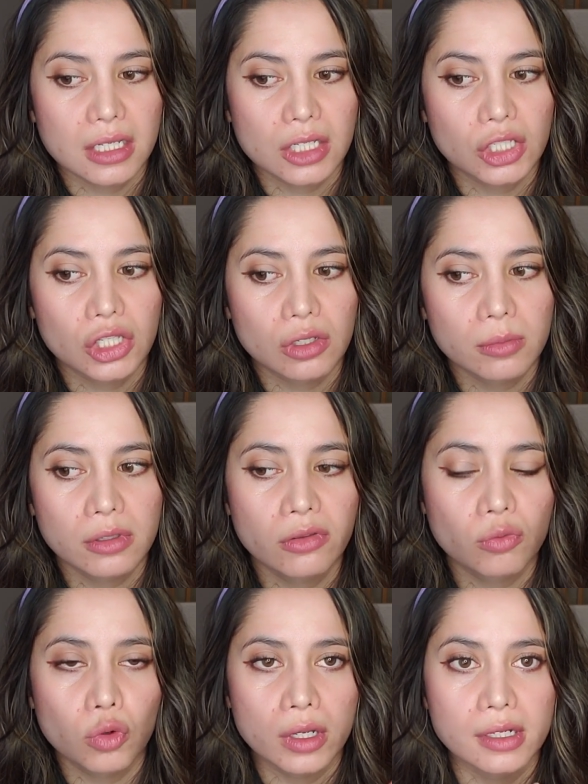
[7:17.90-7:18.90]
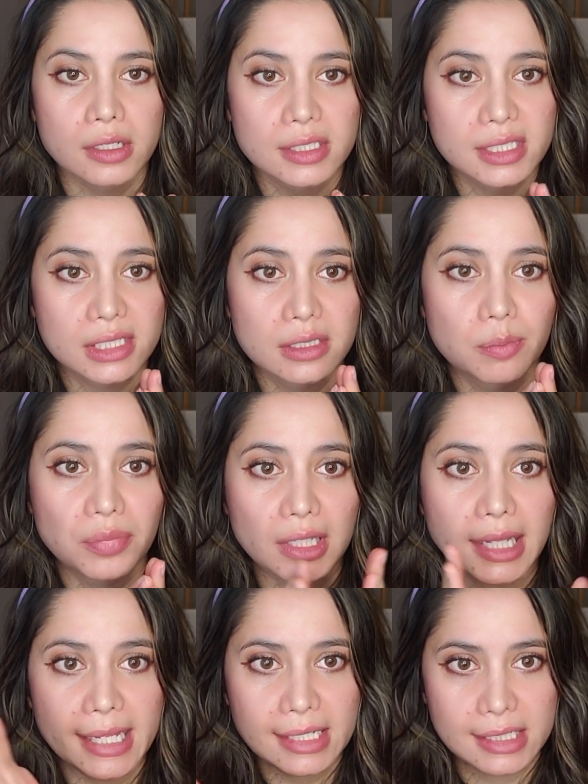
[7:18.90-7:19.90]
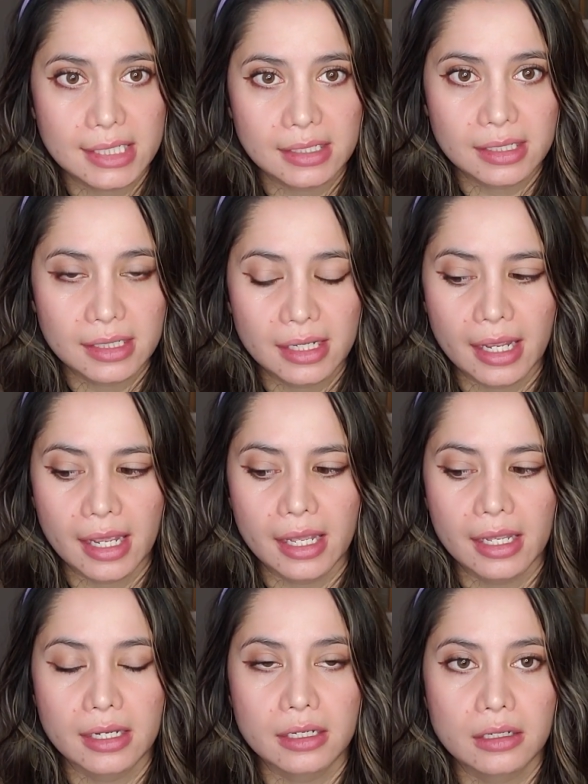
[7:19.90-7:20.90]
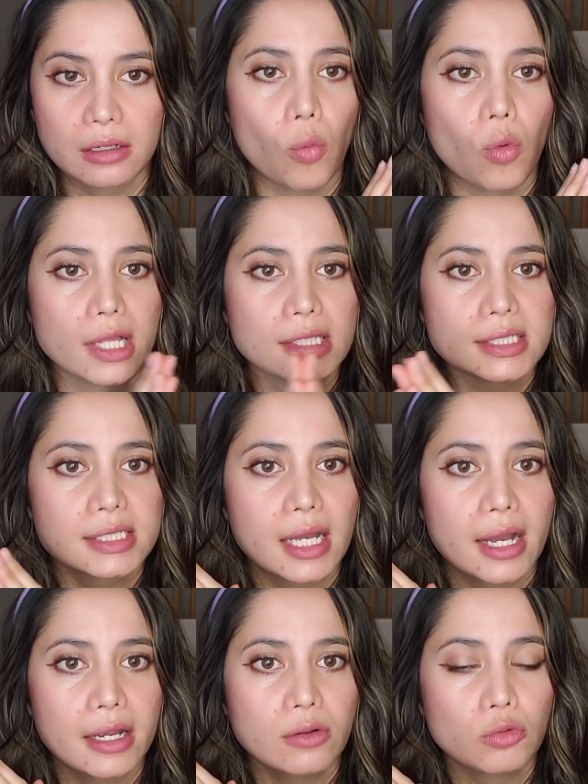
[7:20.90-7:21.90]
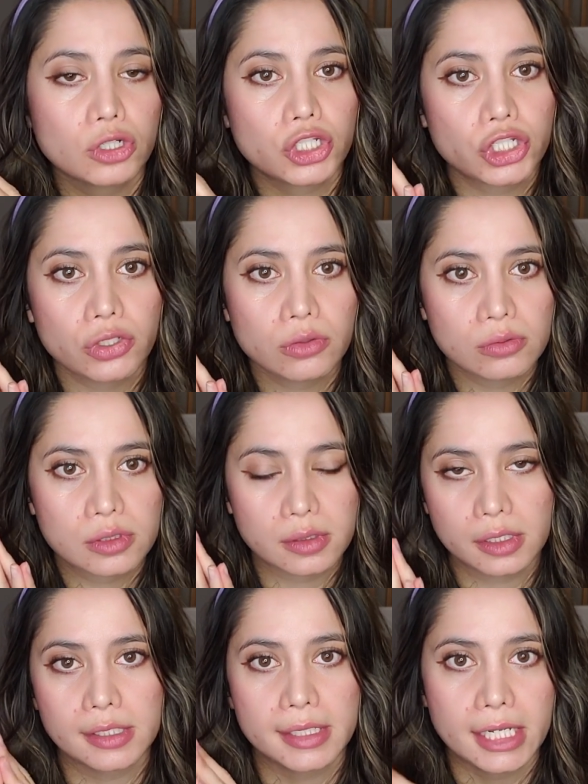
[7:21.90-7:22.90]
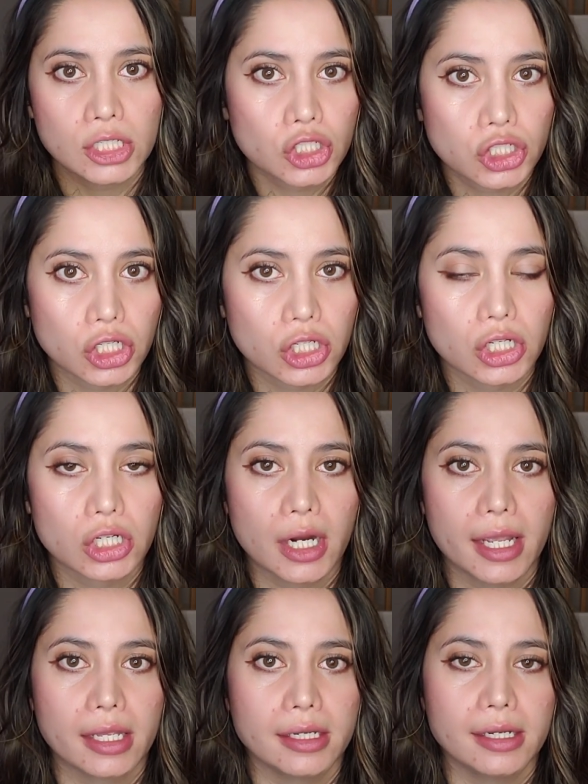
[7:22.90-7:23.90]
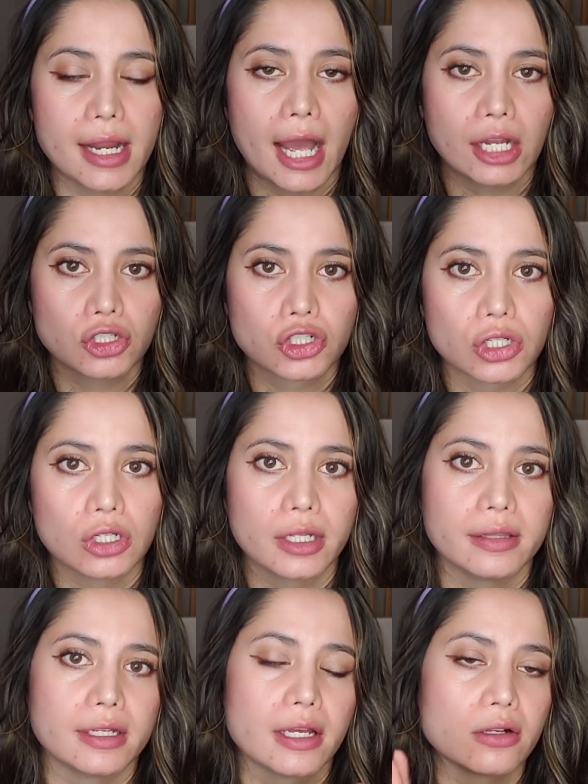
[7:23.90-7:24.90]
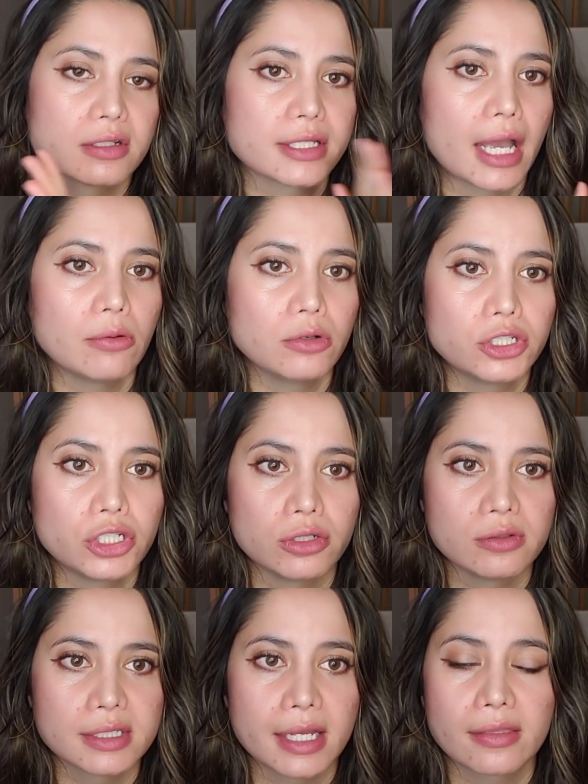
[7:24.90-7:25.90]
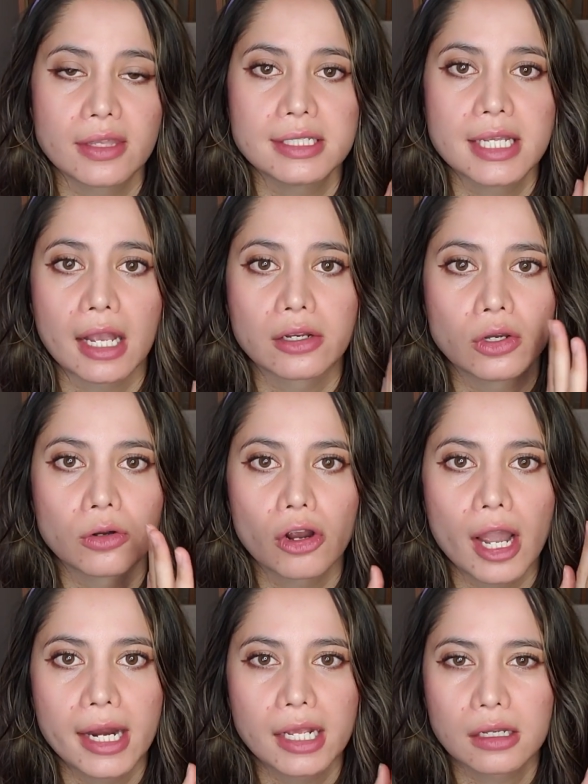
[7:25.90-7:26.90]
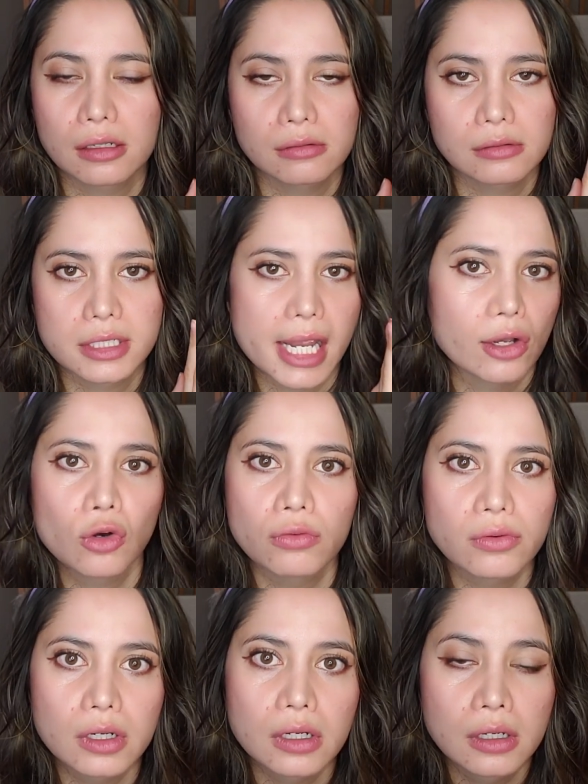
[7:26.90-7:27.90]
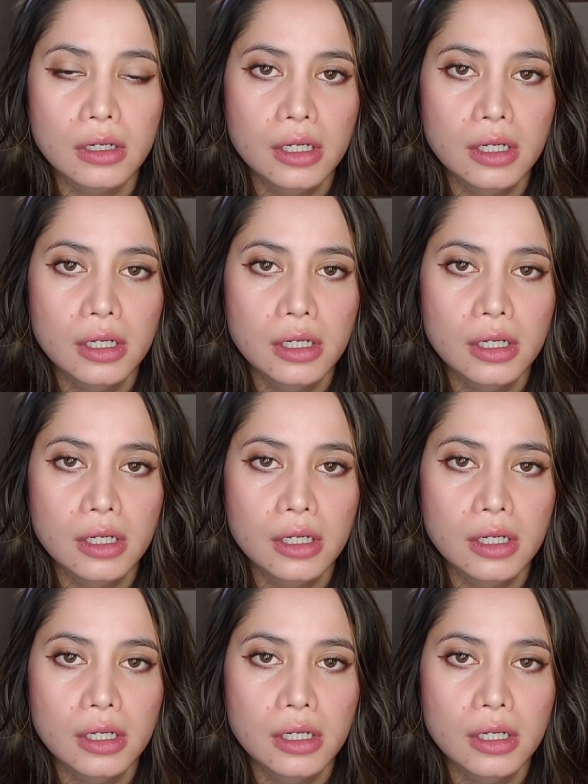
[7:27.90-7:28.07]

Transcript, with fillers: humans would split and one side would choose nature and natural and the other side would choose like the technocratic takeover,